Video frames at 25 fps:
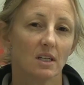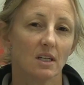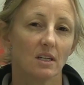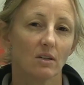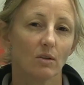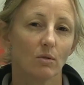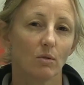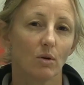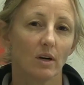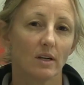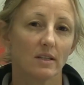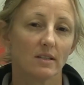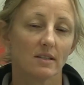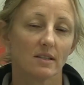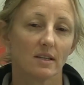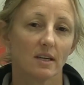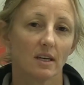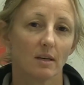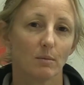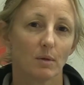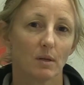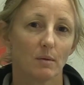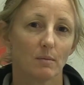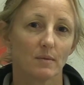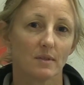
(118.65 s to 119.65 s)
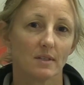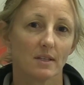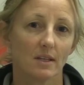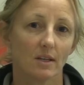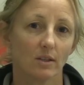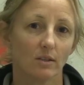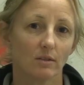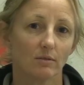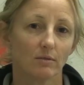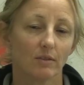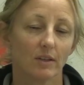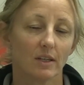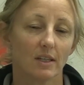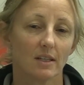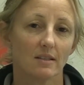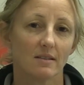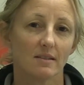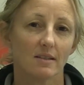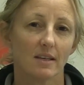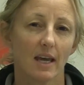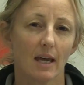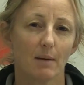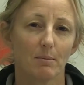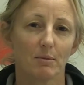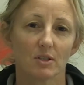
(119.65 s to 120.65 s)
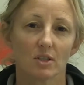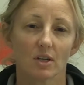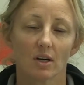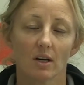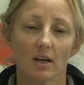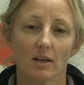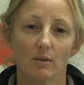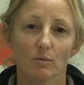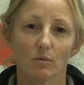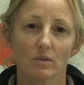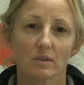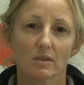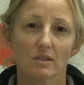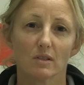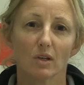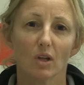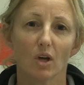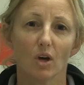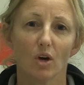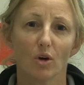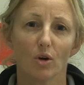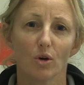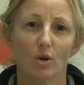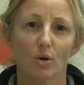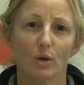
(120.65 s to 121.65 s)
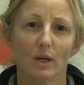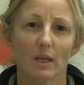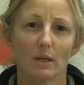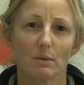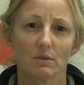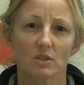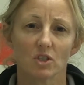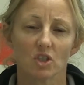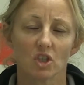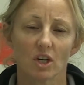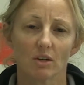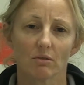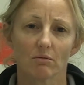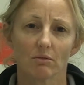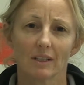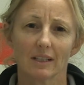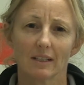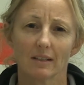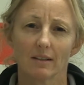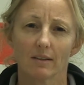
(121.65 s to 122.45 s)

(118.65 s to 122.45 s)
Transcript: didn't quite seem himself. His appetite was low, he was generally